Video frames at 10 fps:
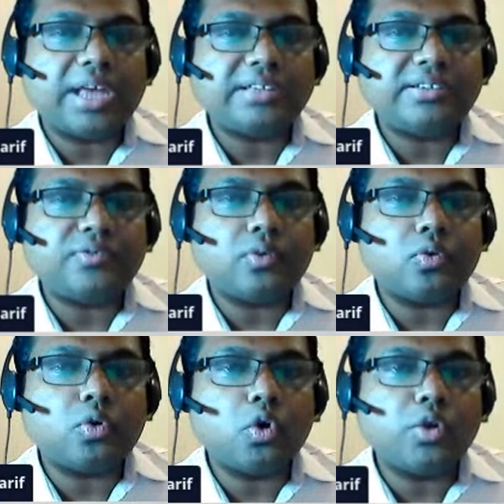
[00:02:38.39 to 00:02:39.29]
achieve
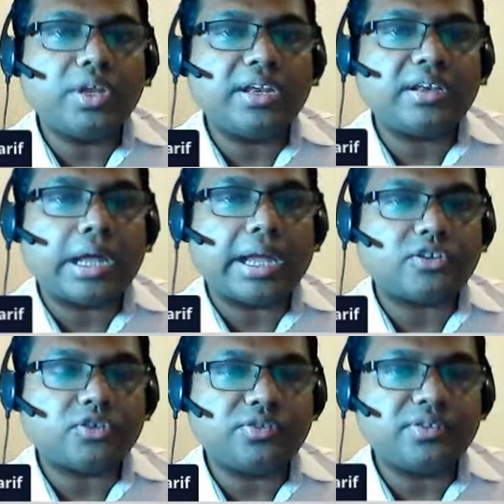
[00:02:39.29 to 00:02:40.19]
coordinate
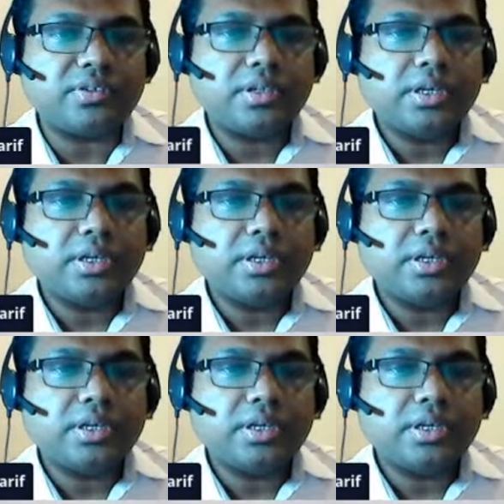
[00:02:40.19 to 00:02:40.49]
actions.